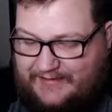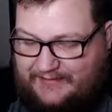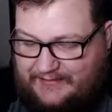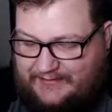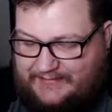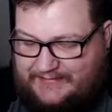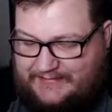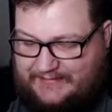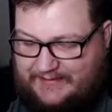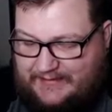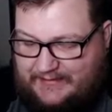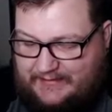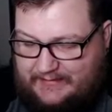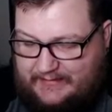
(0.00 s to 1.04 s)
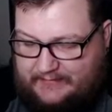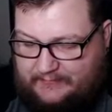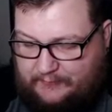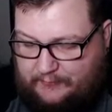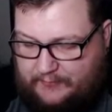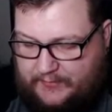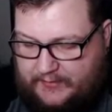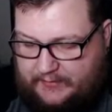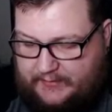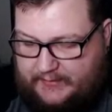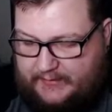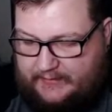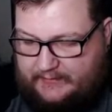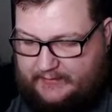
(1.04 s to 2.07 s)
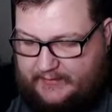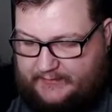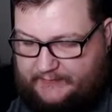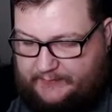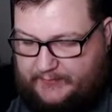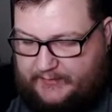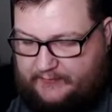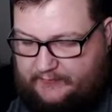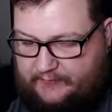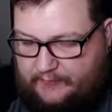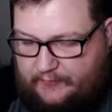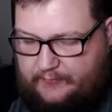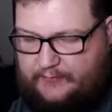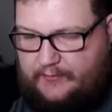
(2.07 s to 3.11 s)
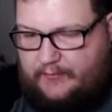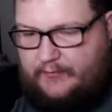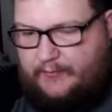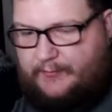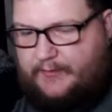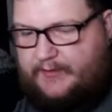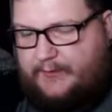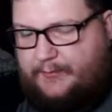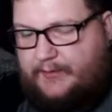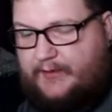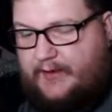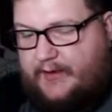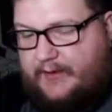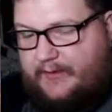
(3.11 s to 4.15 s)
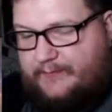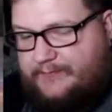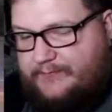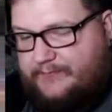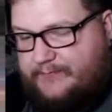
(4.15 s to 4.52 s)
Diglett. That's a really nice Pikachu. You know what? We're keeping that.